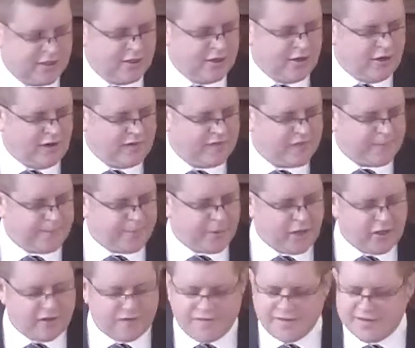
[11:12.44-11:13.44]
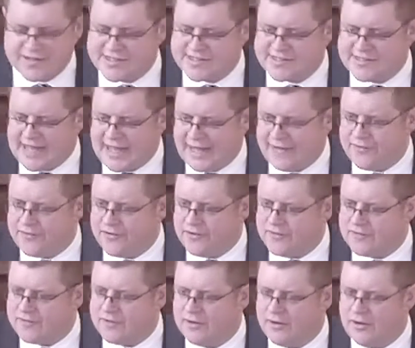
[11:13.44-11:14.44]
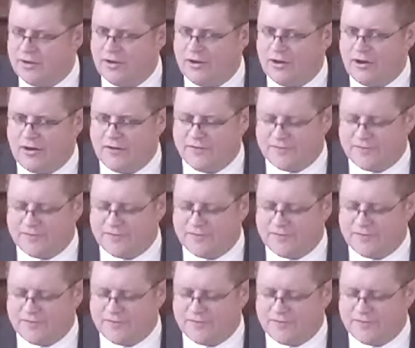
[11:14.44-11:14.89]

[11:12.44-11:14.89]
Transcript: of the perfect standard of